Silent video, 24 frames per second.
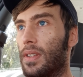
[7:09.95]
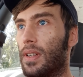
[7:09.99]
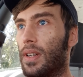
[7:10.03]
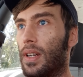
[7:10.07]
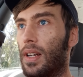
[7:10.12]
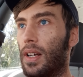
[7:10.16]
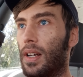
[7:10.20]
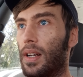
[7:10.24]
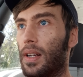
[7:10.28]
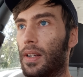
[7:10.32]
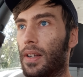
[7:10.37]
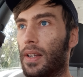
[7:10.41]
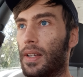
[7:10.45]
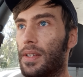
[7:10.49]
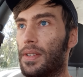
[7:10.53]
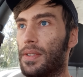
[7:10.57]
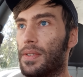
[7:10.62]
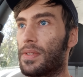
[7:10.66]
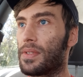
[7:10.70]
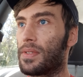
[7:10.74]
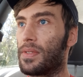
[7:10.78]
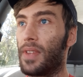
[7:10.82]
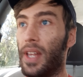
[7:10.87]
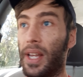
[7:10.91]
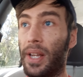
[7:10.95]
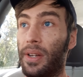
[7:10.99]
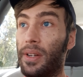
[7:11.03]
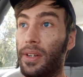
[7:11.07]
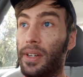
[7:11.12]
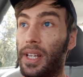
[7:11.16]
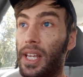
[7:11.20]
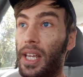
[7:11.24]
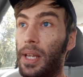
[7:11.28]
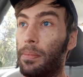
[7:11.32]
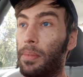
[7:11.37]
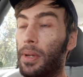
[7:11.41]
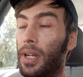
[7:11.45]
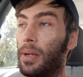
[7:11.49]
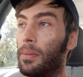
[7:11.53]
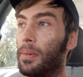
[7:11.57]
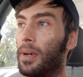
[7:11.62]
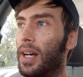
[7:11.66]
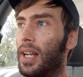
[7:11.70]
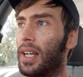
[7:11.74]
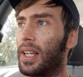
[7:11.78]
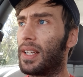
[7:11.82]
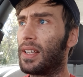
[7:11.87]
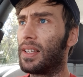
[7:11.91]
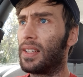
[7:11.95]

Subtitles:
because they couldn't keep anybody.